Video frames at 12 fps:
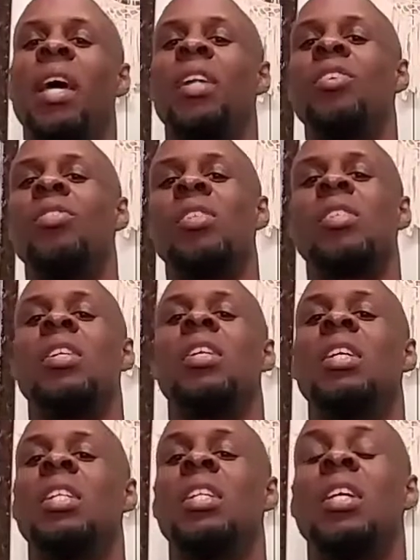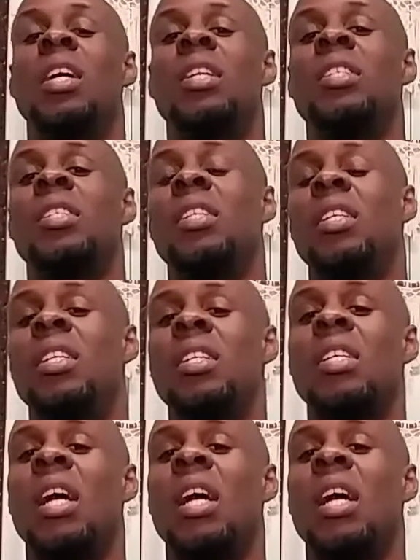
and you'll see this